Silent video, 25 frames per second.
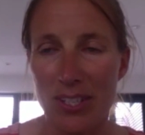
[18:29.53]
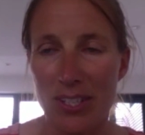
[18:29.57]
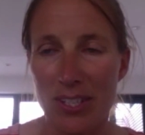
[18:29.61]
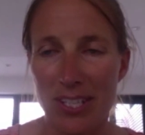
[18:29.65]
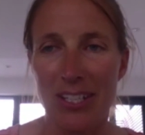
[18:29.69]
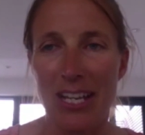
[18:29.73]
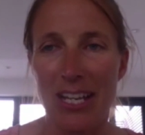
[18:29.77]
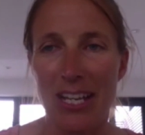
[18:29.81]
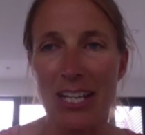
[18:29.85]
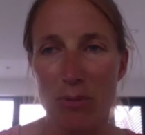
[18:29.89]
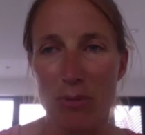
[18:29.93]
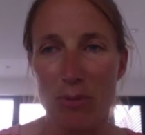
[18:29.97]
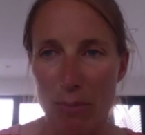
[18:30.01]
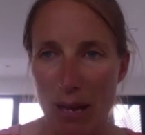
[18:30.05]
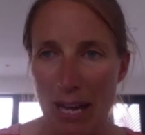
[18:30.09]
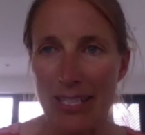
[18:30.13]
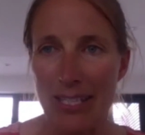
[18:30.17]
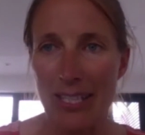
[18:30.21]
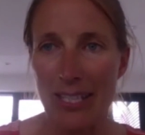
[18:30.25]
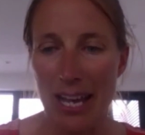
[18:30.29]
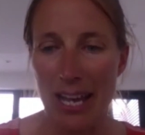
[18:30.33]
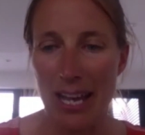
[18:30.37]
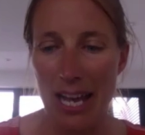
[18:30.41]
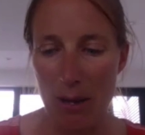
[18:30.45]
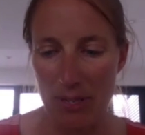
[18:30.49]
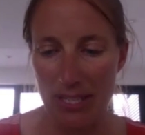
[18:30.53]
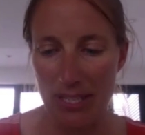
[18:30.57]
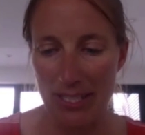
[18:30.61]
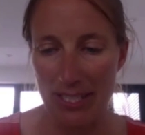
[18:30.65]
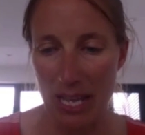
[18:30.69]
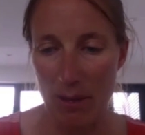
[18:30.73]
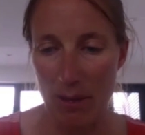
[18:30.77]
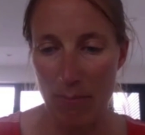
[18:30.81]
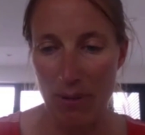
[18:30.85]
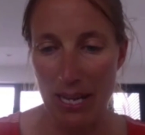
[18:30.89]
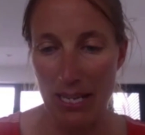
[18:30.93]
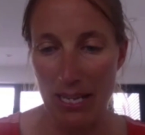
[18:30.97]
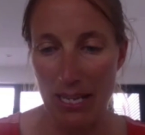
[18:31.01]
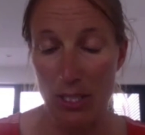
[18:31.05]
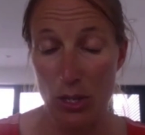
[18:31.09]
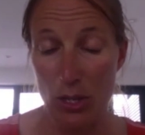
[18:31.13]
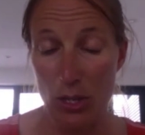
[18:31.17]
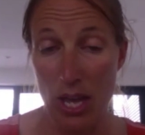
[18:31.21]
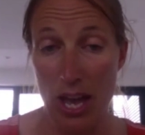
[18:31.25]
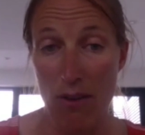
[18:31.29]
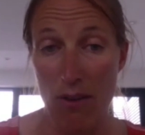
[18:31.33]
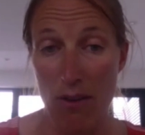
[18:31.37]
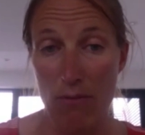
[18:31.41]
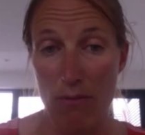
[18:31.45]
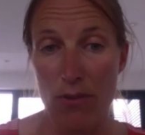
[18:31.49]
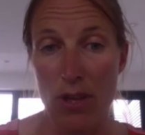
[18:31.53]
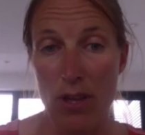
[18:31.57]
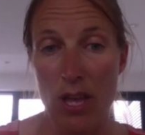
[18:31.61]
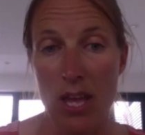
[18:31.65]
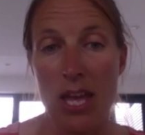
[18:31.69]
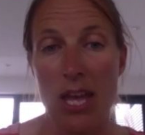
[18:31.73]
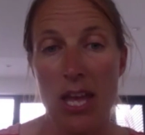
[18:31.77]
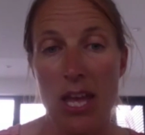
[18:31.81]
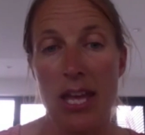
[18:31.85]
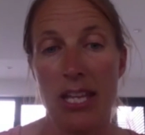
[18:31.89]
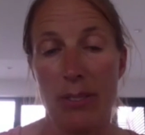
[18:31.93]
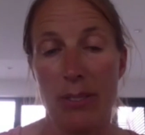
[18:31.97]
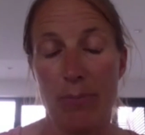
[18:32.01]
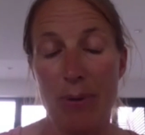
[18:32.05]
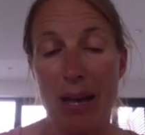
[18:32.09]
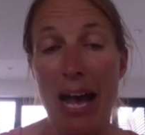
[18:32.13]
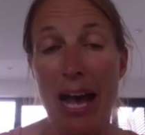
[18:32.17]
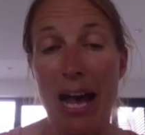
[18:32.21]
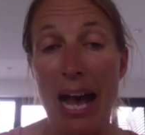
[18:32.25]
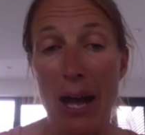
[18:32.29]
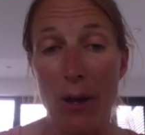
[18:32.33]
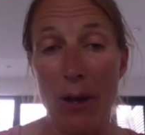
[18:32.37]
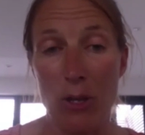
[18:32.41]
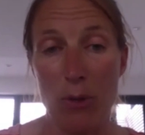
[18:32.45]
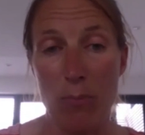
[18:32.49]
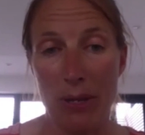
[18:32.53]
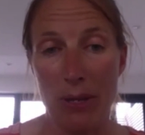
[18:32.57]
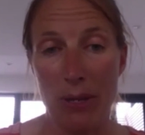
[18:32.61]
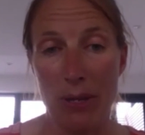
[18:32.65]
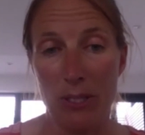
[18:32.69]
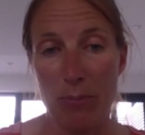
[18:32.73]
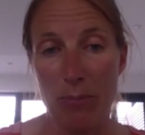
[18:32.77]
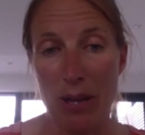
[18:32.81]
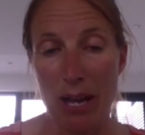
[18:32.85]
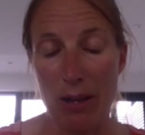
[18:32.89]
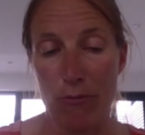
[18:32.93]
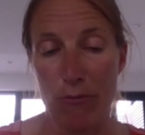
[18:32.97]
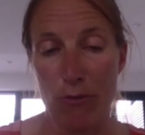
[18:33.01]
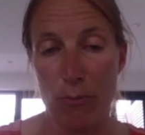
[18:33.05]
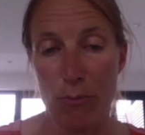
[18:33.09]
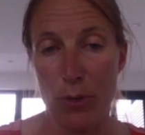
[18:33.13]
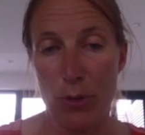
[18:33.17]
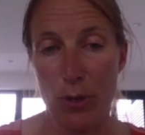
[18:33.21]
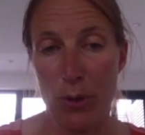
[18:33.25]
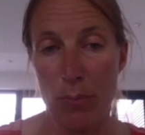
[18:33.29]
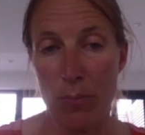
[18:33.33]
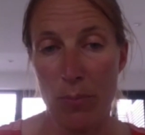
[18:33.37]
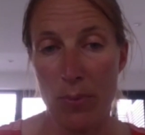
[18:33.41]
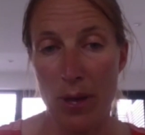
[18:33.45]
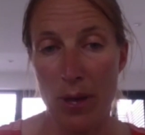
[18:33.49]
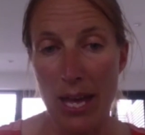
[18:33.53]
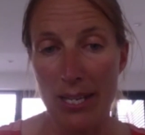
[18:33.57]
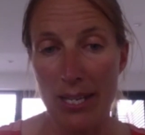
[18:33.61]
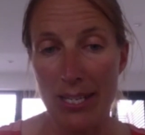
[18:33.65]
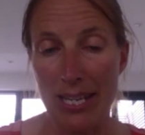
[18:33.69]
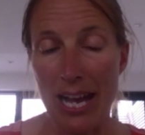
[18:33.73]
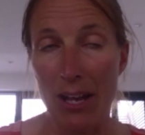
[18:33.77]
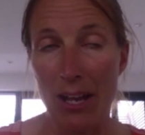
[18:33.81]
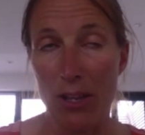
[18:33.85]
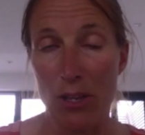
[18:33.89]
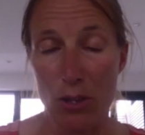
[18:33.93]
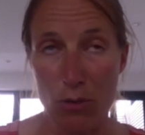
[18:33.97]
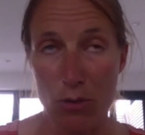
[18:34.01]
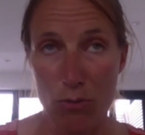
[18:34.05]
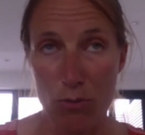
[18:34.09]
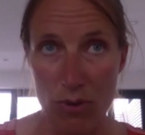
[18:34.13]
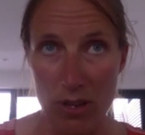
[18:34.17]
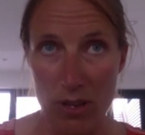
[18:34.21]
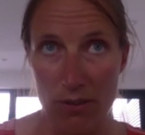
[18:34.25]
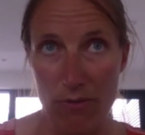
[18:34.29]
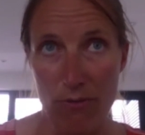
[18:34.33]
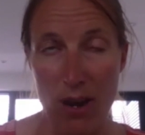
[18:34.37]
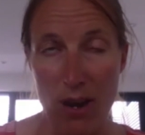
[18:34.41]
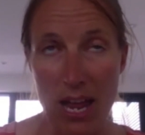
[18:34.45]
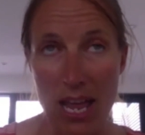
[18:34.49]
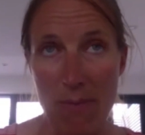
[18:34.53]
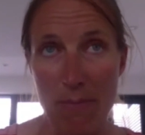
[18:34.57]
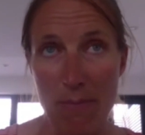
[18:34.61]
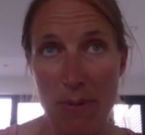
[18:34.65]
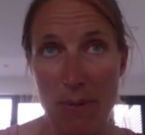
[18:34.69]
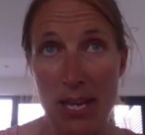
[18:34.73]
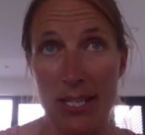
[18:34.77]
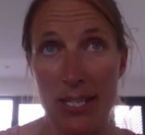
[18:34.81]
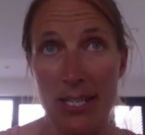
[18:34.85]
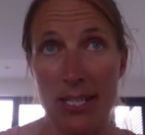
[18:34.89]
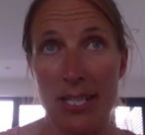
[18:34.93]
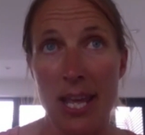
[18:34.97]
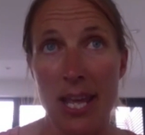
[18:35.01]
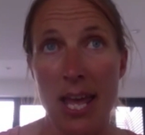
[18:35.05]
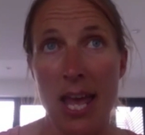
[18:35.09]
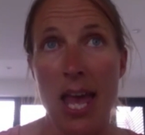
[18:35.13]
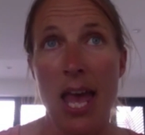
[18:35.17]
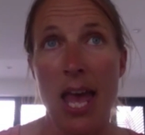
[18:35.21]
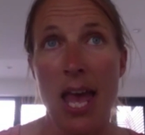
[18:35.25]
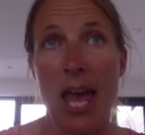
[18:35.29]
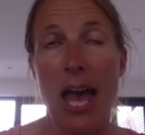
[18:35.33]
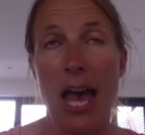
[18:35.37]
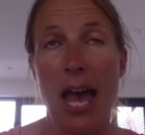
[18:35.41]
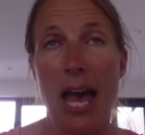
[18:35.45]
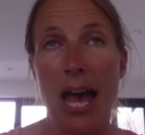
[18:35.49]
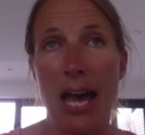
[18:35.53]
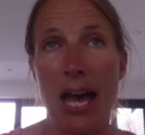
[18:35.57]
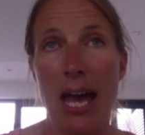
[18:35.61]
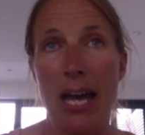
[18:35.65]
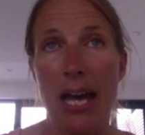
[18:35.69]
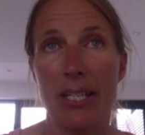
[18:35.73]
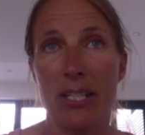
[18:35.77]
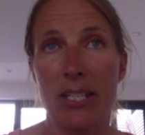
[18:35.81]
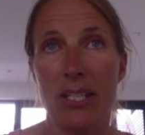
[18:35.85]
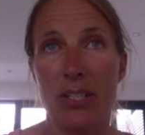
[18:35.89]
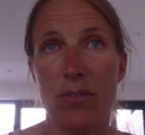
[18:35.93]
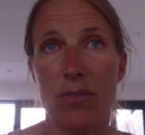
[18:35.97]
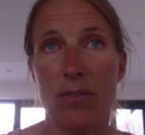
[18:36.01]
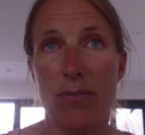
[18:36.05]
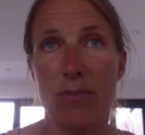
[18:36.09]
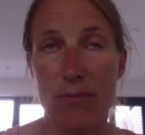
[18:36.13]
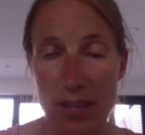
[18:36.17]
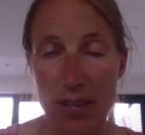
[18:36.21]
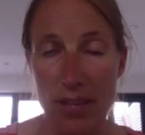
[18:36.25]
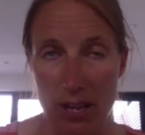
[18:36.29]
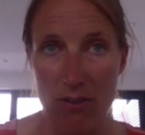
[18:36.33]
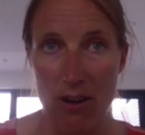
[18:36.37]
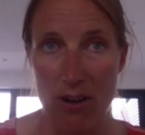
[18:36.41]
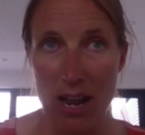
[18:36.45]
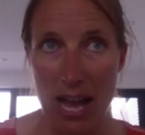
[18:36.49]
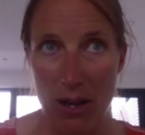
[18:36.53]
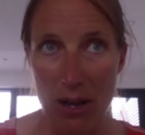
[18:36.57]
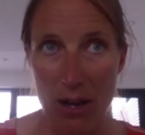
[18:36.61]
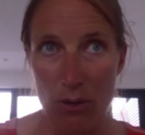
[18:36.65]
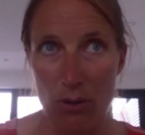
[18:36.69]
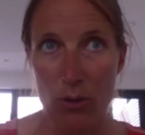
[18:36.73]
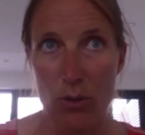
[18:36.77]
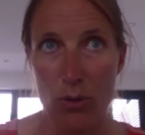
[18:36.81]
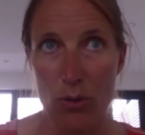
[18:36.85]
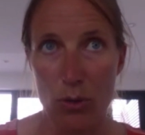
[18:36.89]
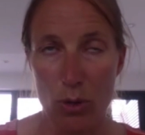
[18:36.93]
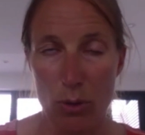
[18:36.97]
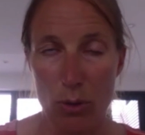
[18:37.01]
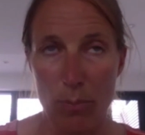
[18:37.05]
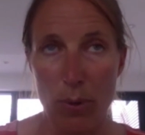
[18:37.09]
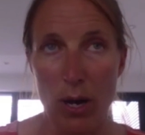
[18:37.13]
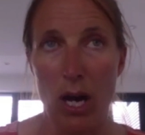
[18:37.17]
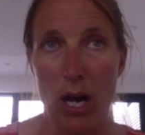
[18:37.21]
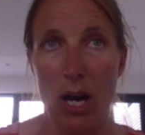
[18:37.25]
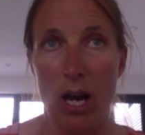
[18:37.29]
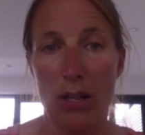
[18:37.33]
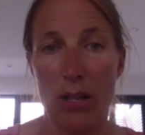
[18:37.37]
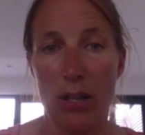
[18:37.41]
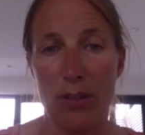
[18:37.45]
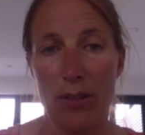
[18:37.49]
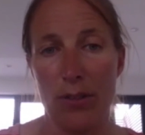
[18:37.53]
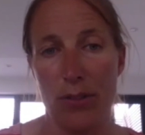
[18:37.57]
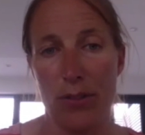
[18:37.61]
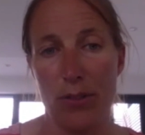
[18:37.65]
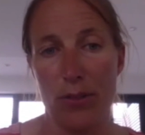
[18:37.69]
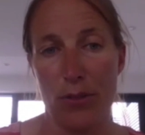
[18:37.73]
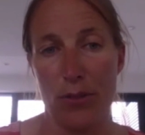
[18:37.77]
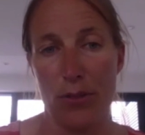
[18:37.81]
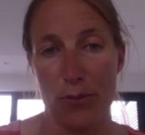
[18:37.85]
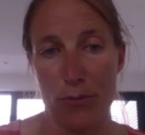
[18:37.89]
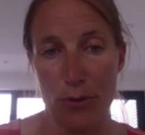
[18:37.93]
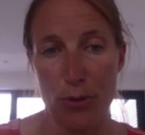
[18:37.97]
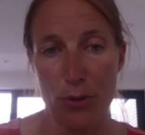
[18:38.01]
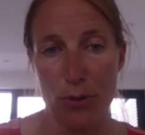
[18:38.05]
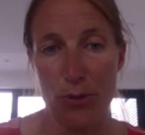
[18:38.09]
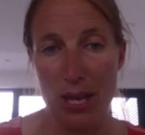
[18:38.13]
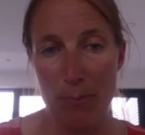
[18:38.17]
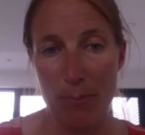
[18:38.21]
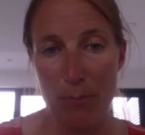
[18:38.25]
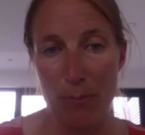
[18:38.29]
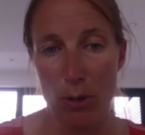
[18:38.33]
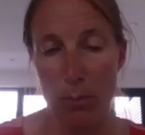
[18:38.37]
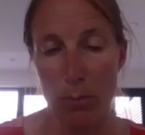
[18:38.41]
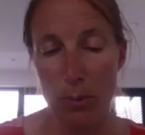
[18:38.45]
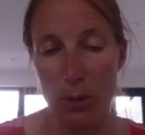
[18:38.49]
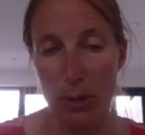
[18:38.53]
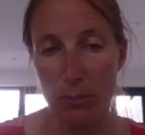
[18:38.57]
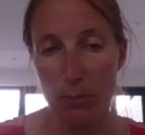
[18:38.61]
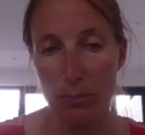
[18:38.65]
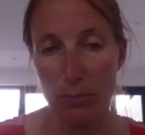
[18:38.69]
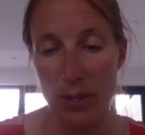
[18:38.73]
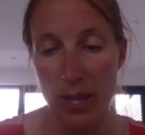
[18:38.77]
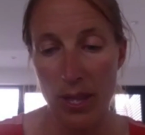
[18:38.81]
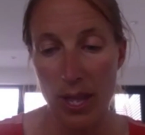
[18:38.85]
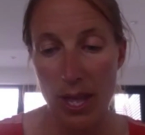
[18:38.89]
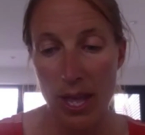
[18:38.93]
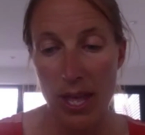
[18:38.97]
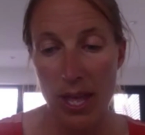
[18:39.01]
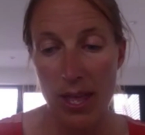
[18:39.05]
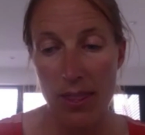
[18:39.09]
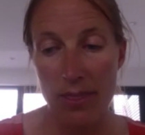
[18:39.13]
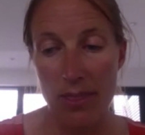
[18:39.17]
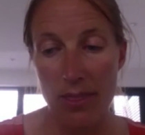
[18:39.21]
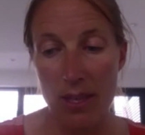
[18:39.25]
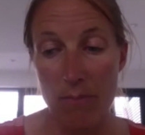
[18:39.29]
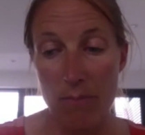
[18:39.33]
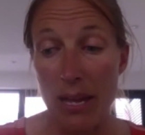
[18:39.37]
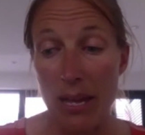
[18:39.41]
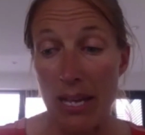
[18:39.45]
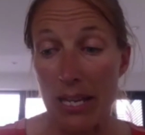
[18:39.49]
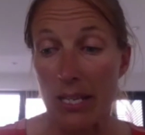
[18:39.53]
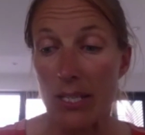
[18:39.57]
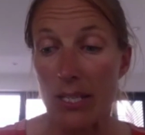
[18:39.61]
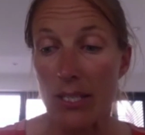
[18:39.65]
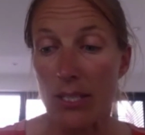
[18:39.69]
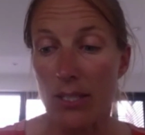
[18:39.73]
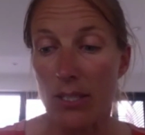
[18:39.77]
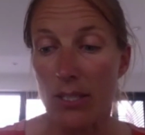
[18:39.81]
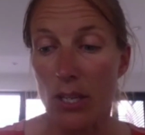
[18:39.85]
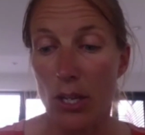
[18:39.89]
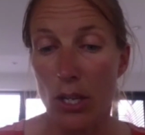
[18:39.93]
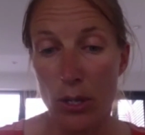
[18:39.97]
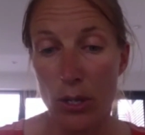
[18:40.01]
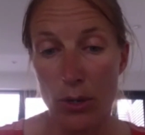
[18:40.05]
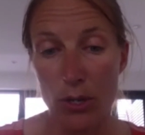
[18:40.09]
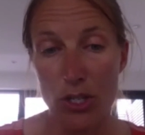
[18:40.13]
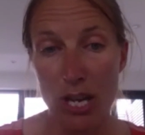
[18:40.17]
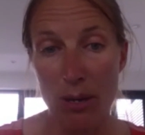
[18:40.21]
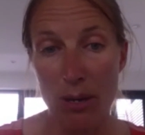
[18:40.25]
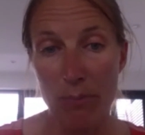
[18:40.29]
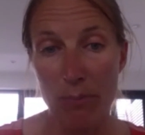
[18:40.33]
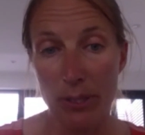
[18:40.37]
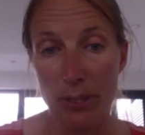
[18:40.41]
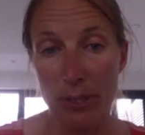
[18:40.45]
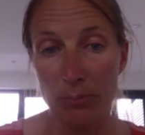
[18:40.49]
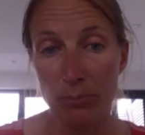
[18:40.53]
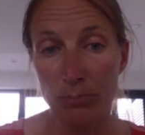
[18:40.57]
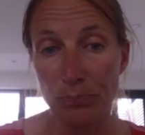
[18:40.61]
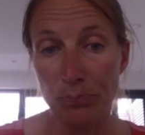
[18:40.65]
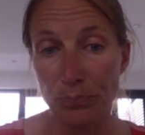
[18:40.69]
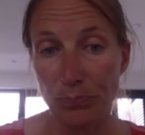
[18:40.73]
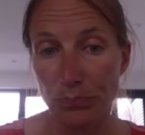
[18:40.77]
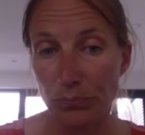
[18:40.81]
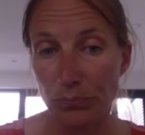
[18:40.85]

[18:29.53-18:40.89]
It doesn't actually matter how many setbacks you have. It's about how you bounce back from them and how you reframe it and figure out your path through that problem that makes you a champion.